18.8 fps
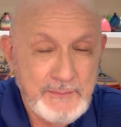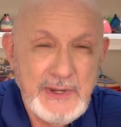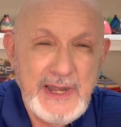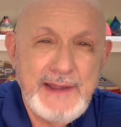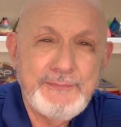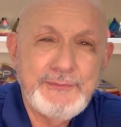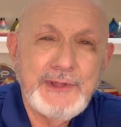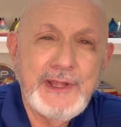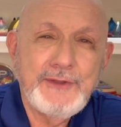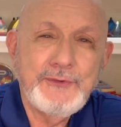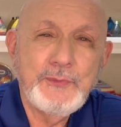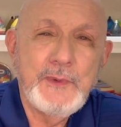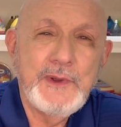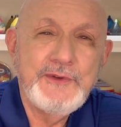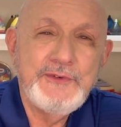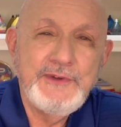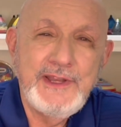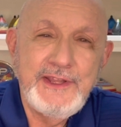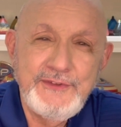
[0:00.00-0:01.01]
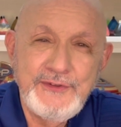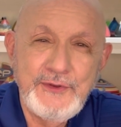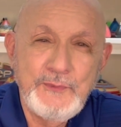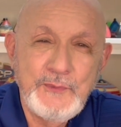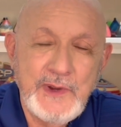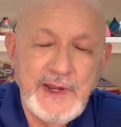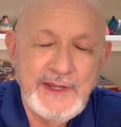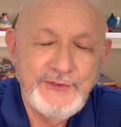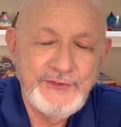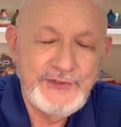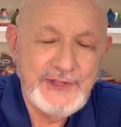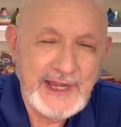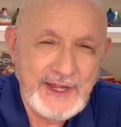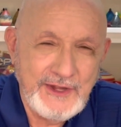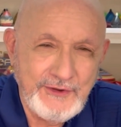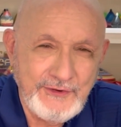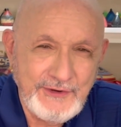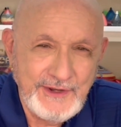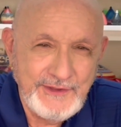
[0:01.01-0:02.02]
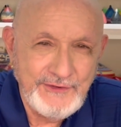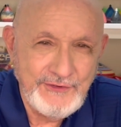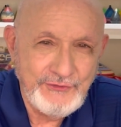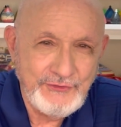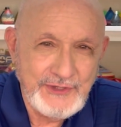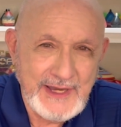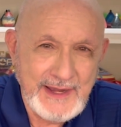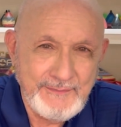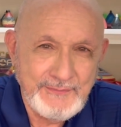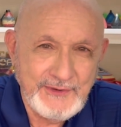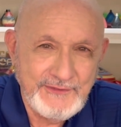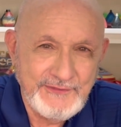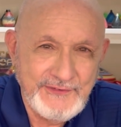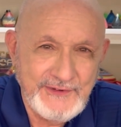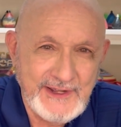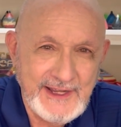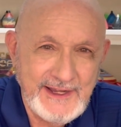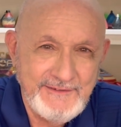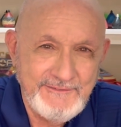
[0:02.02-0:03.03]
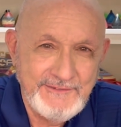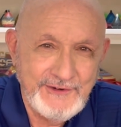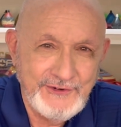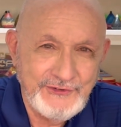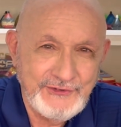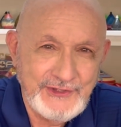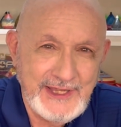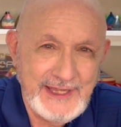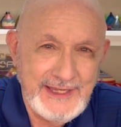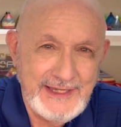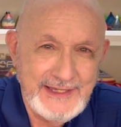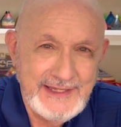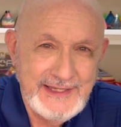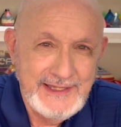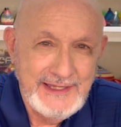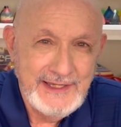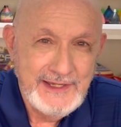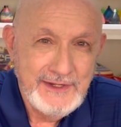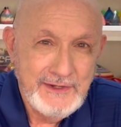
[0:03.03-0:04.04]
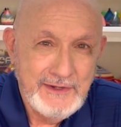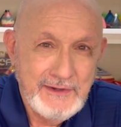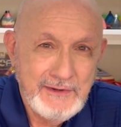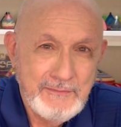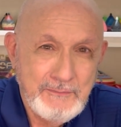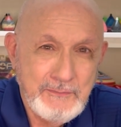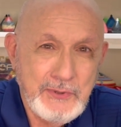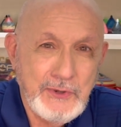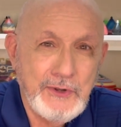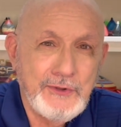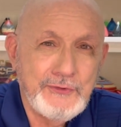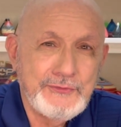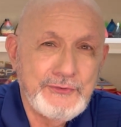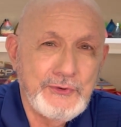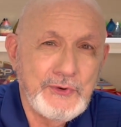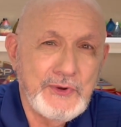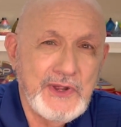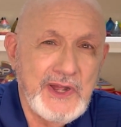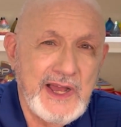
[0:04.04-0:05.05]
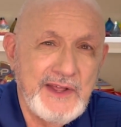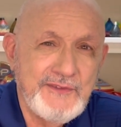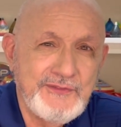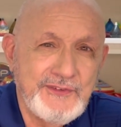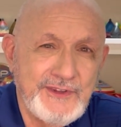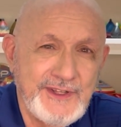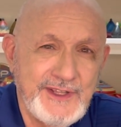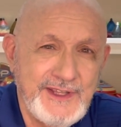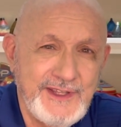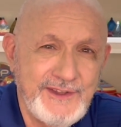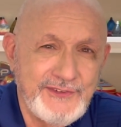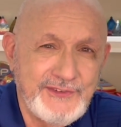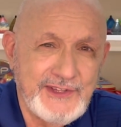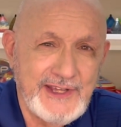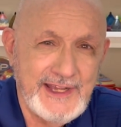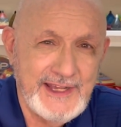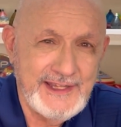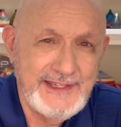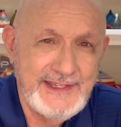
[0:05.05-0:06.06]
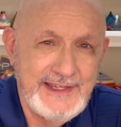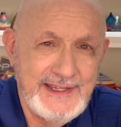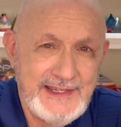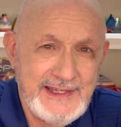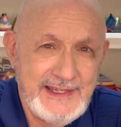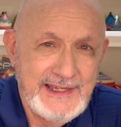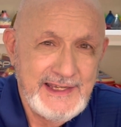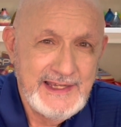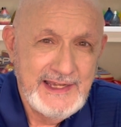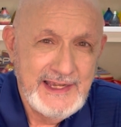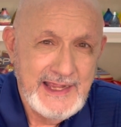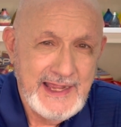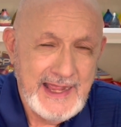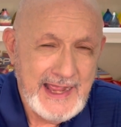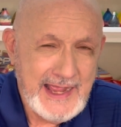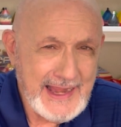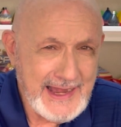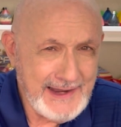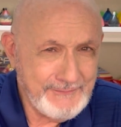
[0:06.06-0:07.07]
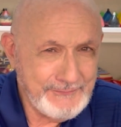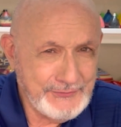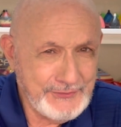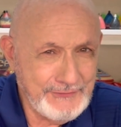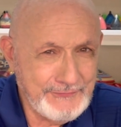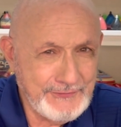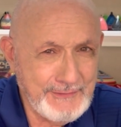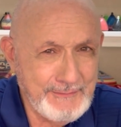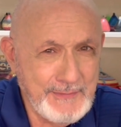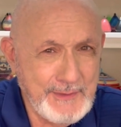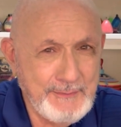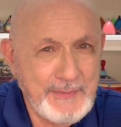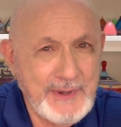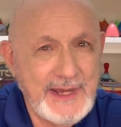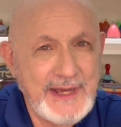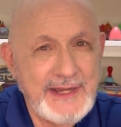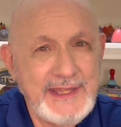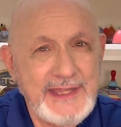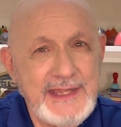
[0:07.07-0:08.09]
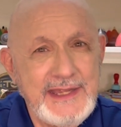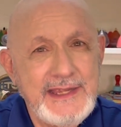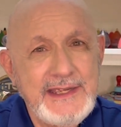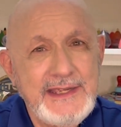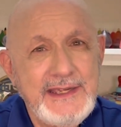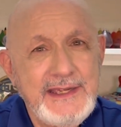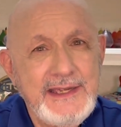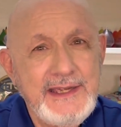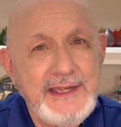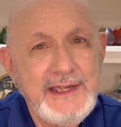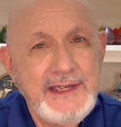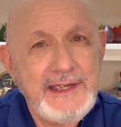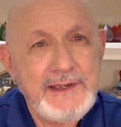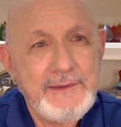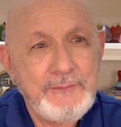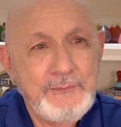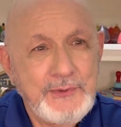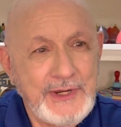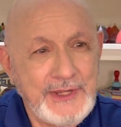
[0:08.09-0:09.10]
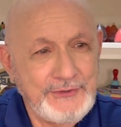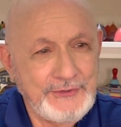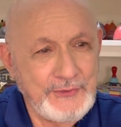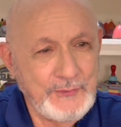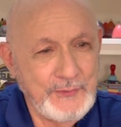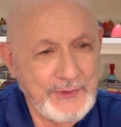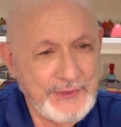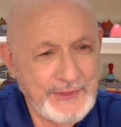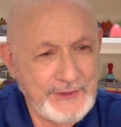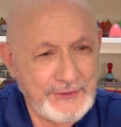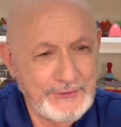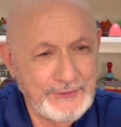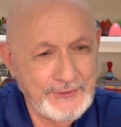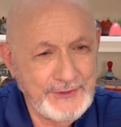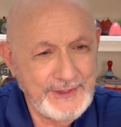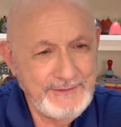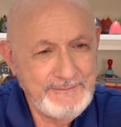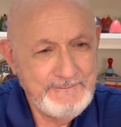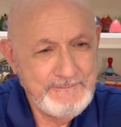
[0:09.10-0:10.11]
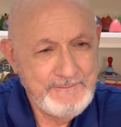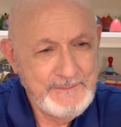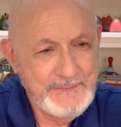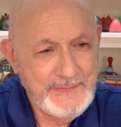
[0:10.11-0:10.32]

Perhaps that's one reason why in 2 Corinthians chapter 5, verse 8, Paul so confidently said, absent from the body, present with the Lord.